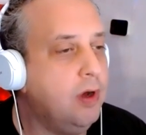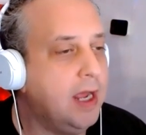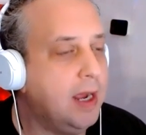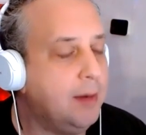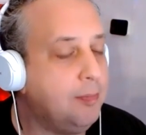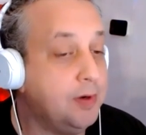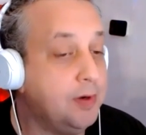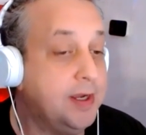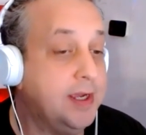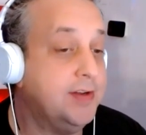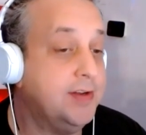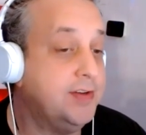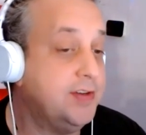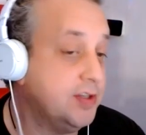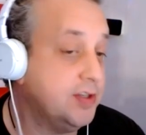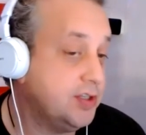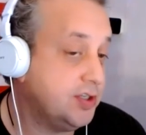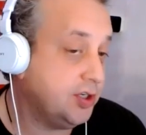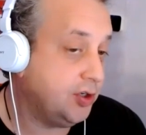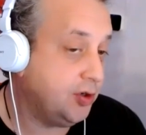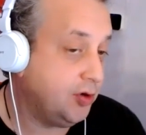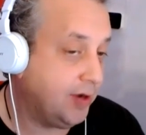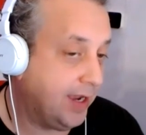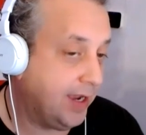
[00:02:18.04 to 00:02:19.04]

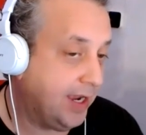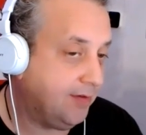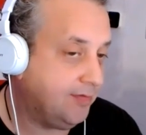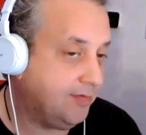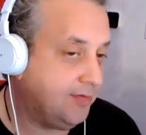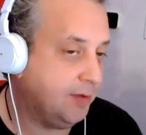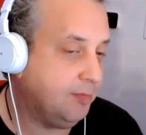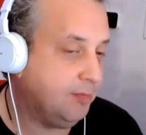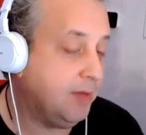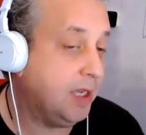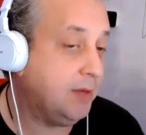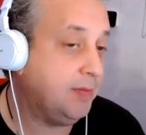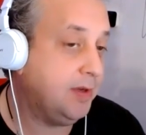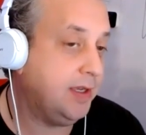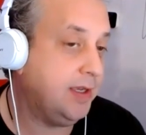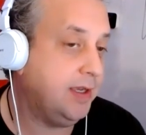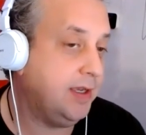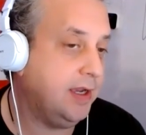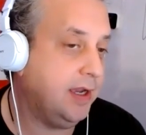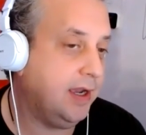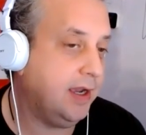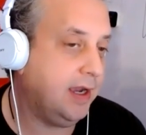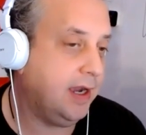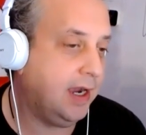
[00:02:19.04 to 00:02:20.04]
apprehensions do you have that
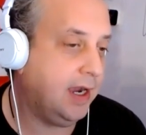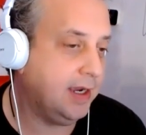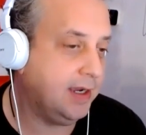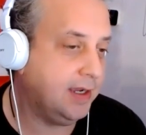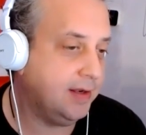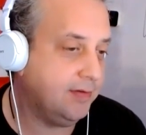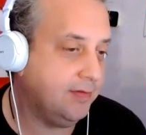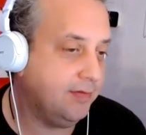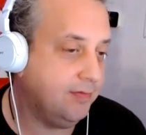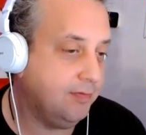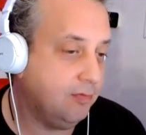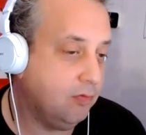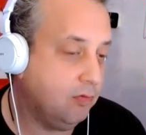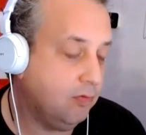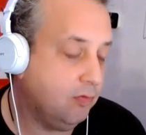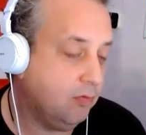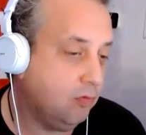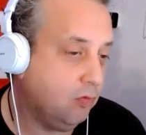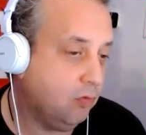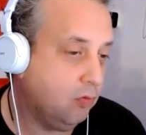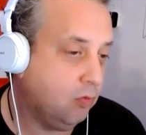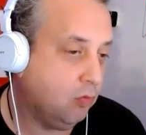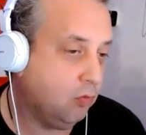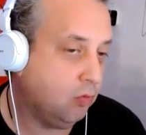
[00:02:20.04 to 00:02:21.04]
maybe I can
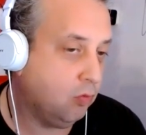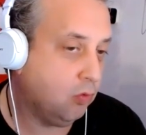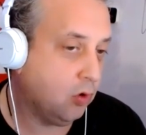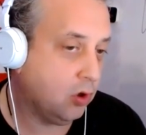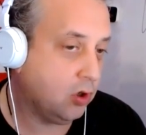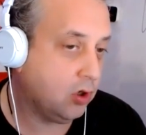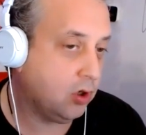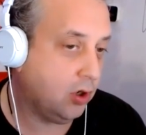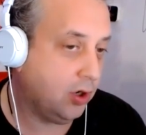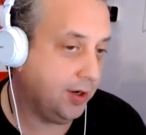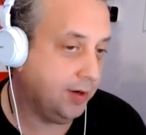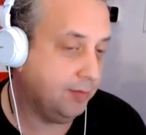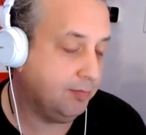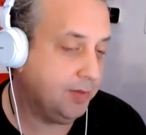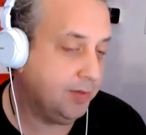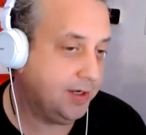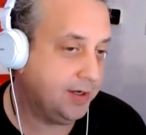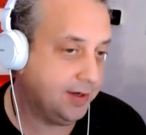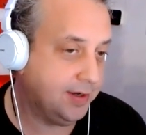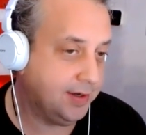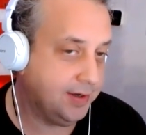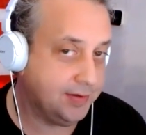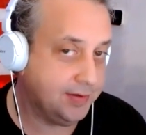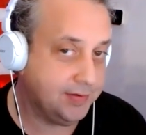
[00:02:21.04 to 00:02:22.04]
work on?
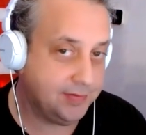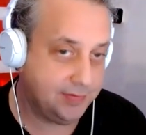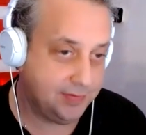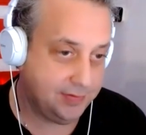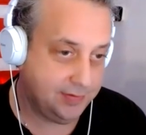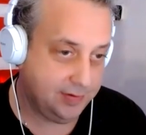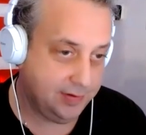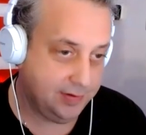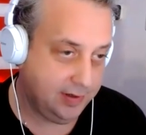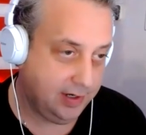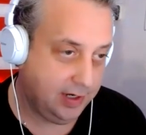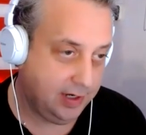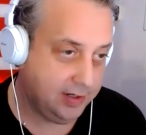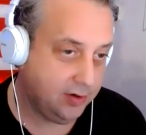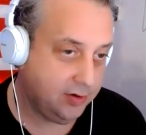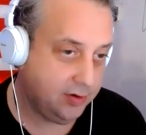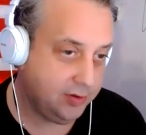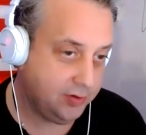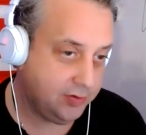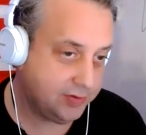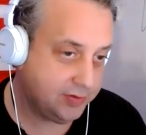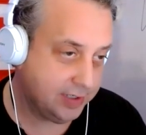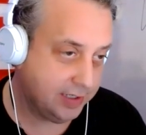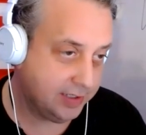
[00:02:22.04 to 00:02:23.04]
Because I know
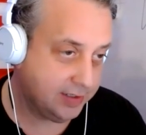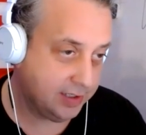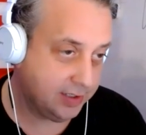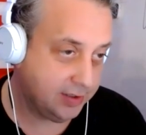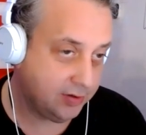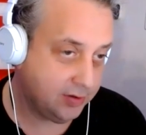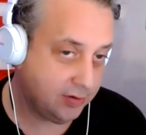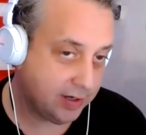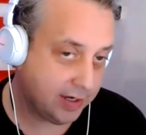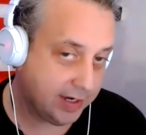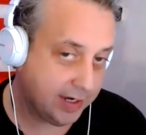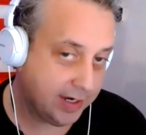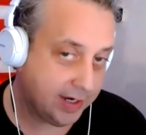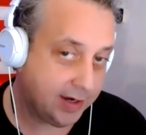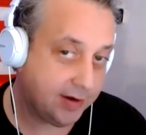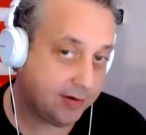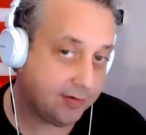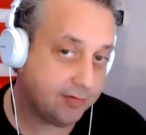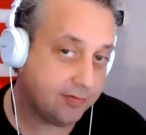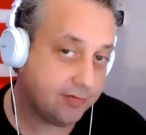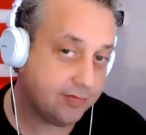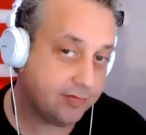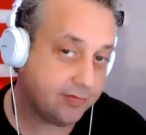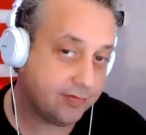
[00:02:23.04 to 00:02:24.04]
you said that you
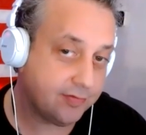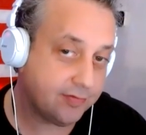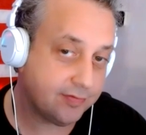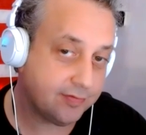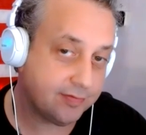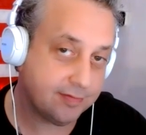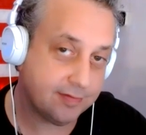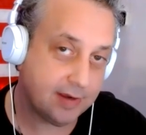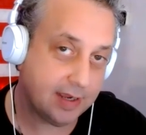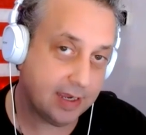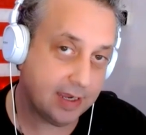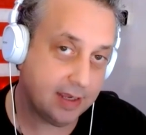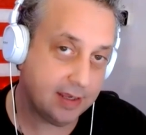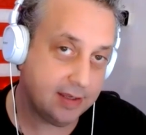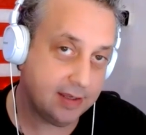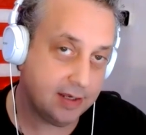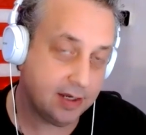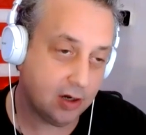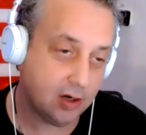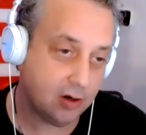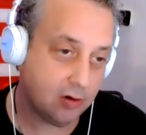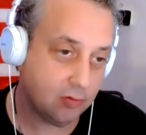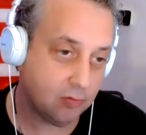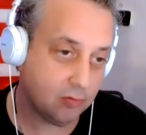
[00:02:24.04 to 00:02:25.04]
have,
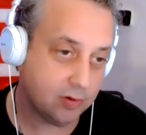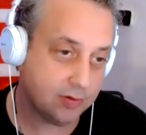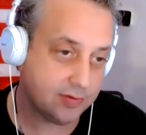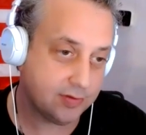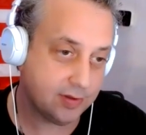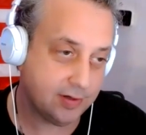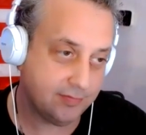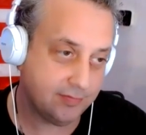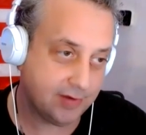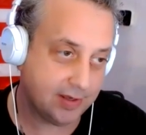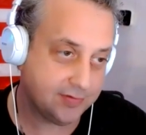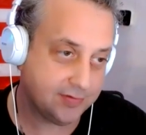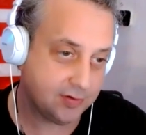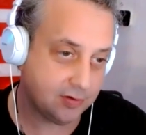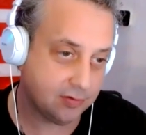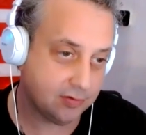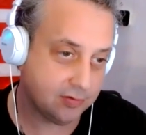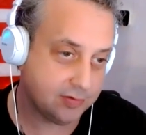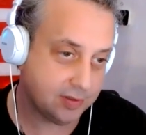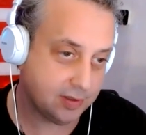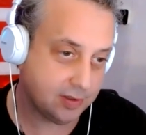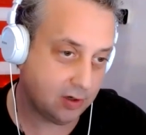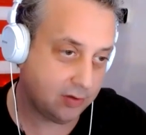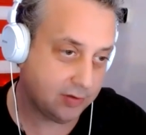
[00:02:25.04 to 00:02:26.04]
you know, with
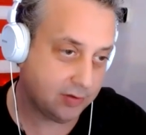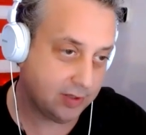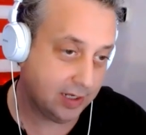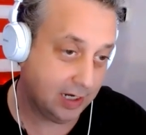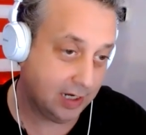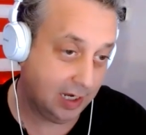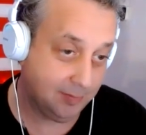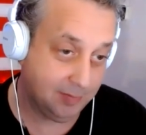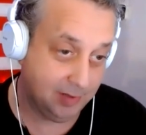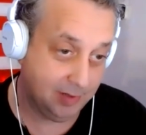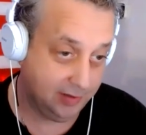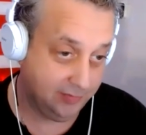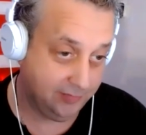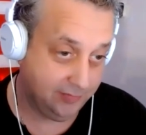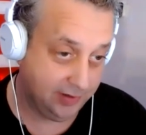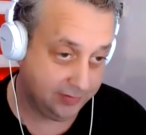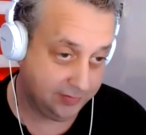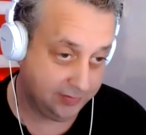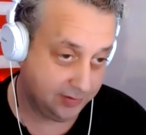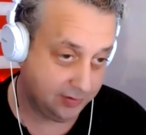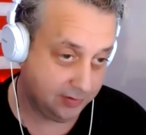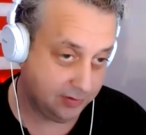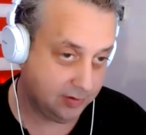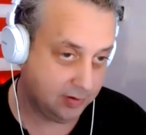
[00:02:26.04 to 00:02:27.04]
investors and all that, I'm an
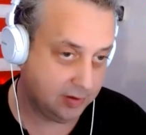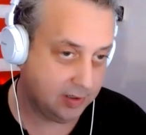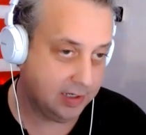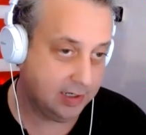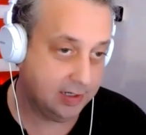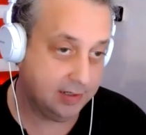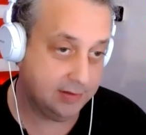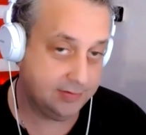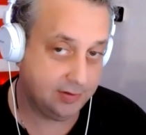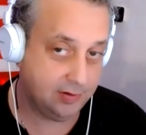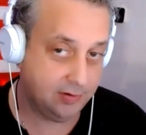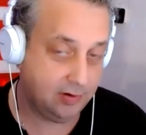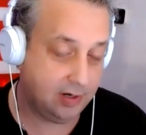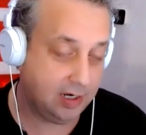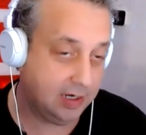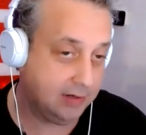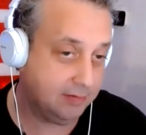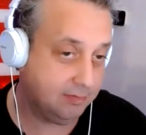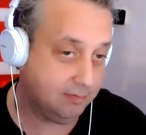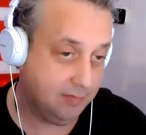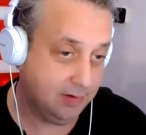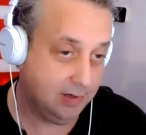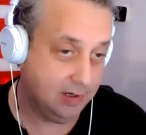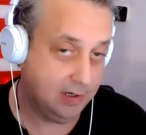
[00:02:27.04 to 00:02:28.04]
investor. And so
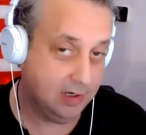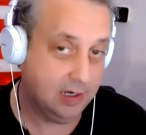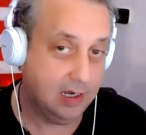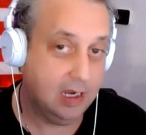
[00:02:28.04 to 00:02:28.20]
I'm